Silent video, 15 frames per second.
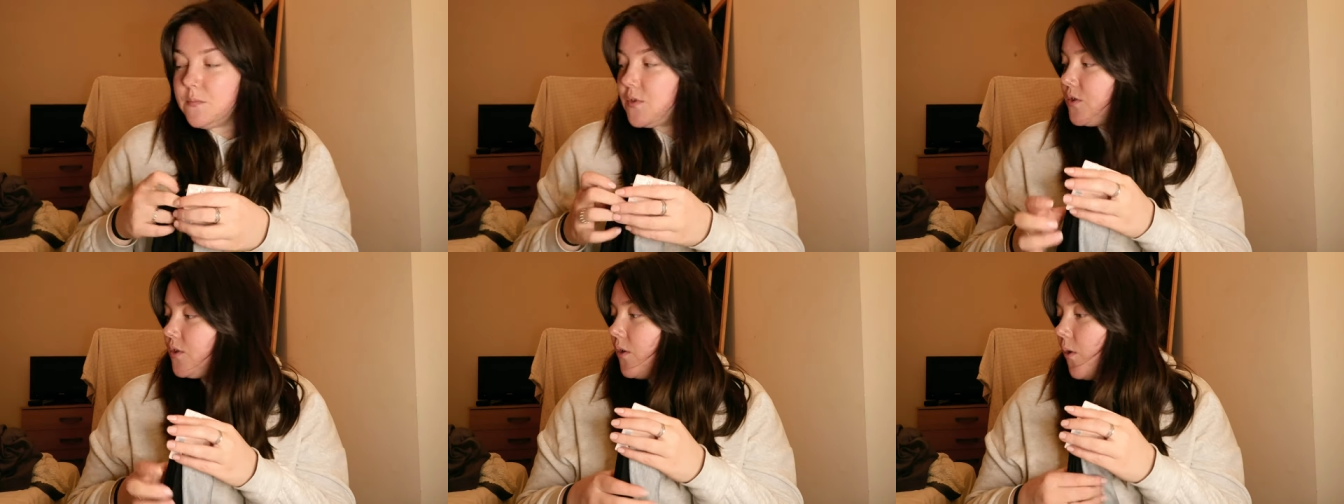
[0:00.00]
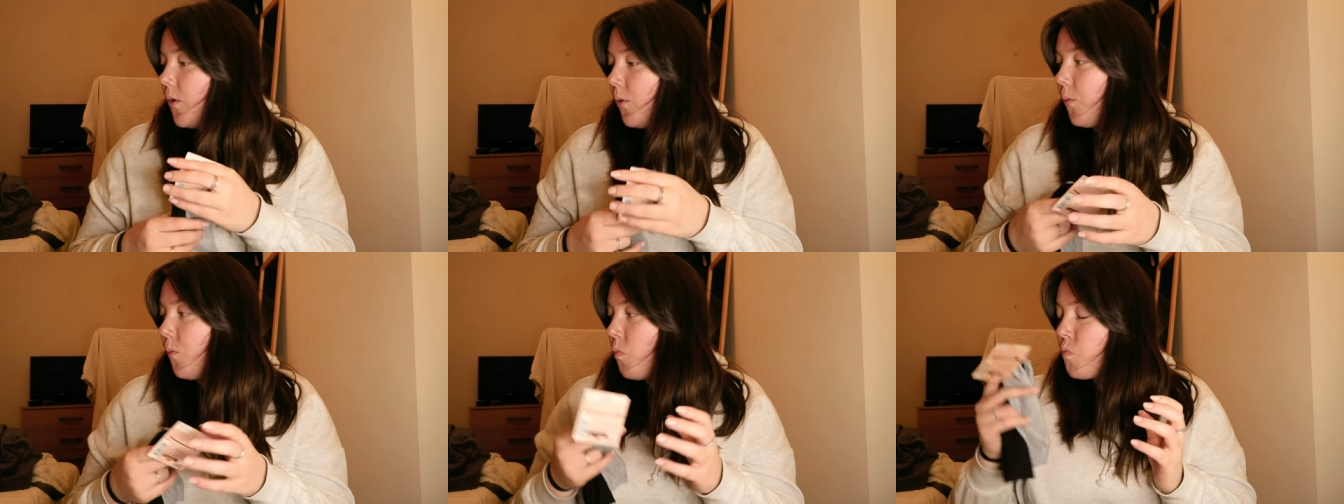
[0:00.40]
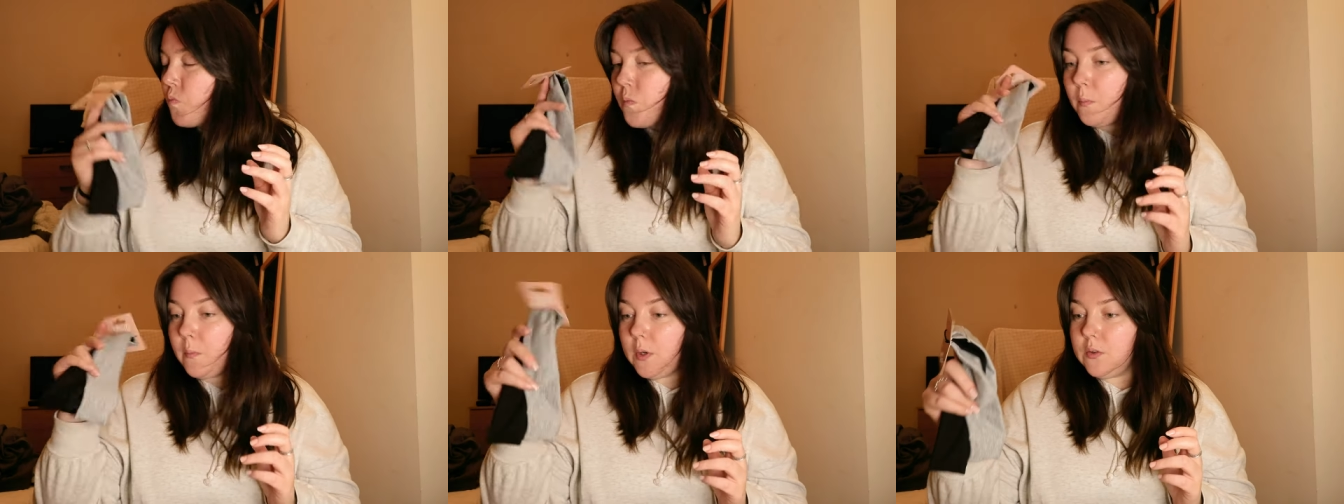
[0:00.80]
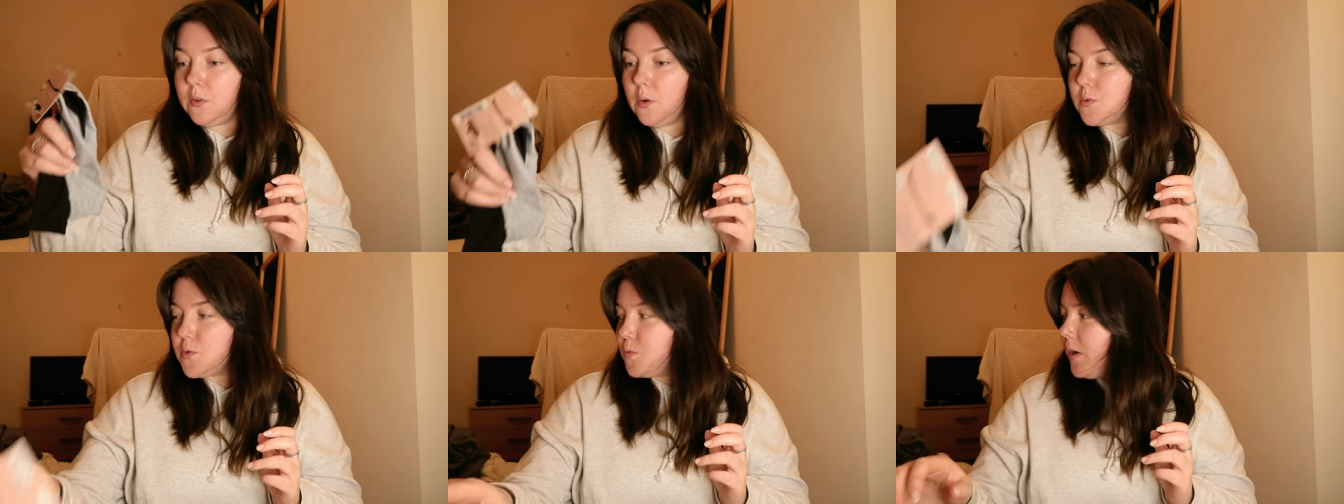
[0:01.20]
So got
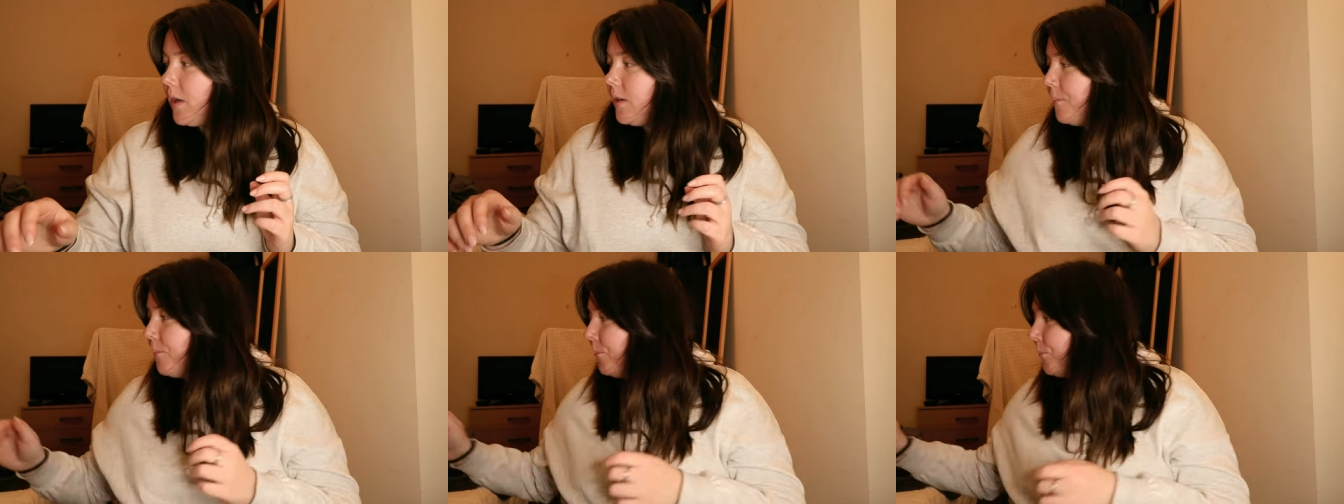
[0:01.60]
those one.